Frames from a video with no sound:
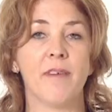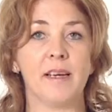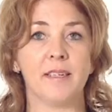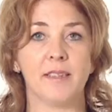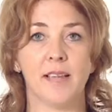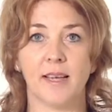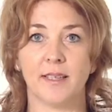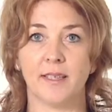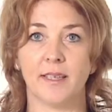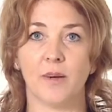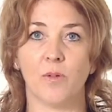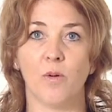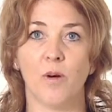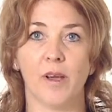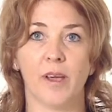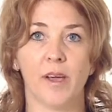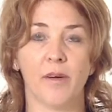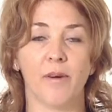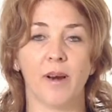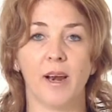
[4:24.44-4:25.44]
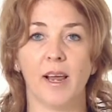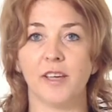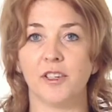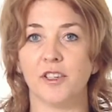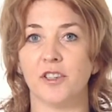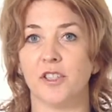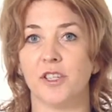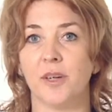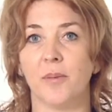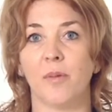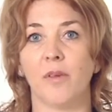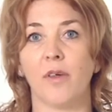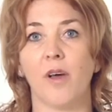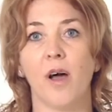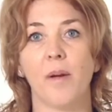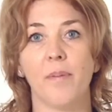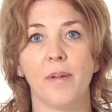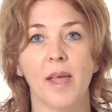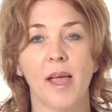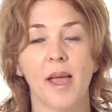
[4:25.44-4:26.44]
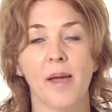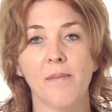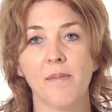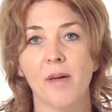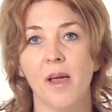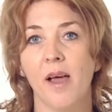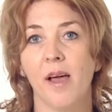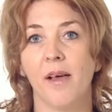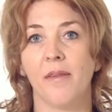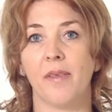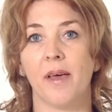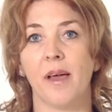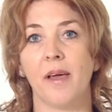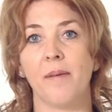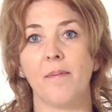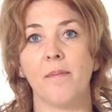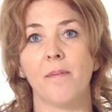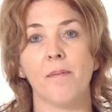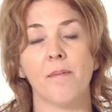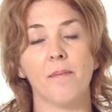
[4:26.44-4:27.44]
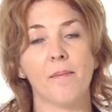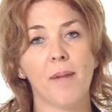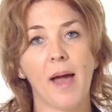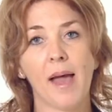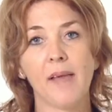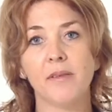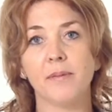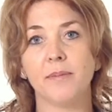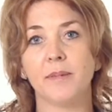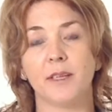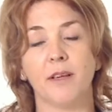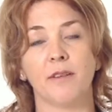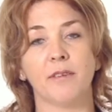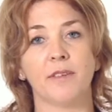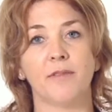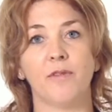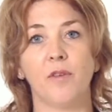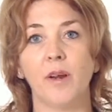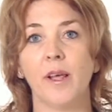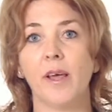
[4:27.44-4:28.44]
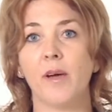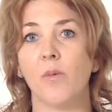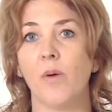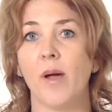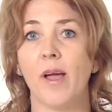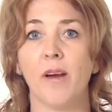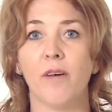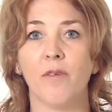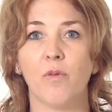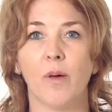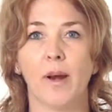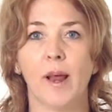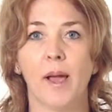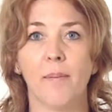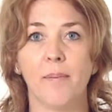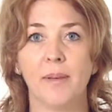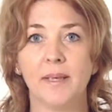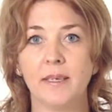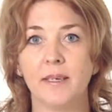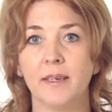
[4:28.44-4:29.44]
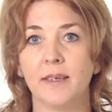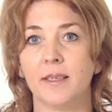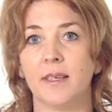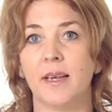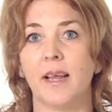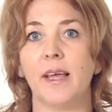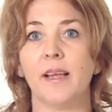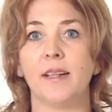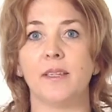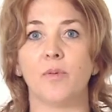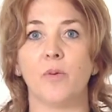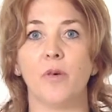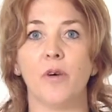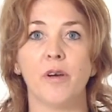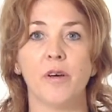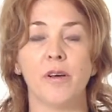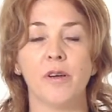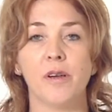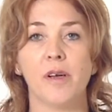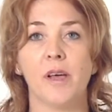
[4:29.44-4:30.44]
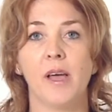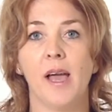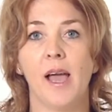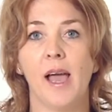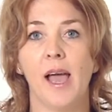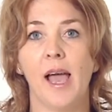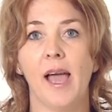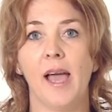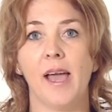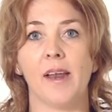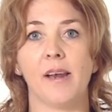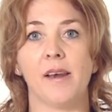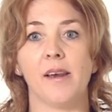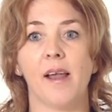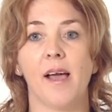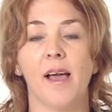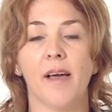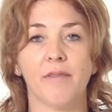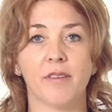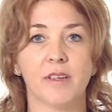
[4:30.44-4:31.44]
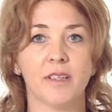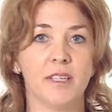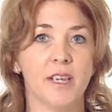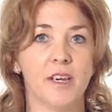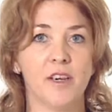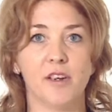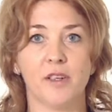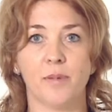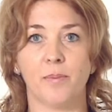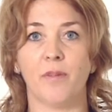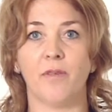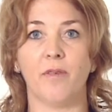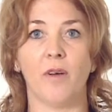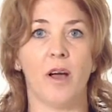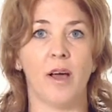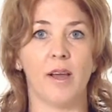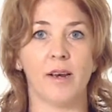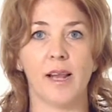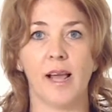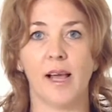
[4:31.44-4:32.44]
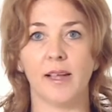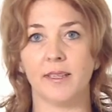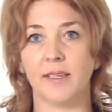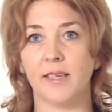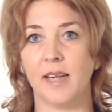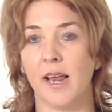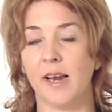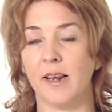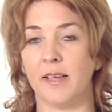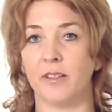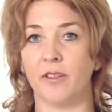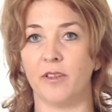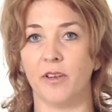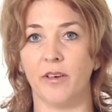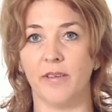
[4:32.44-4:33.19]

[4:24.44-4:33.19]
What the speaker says: it, but from a production standpoint, you've got to give yourself some lead time because we had to get everybody in the same room and agreeing to the same script. So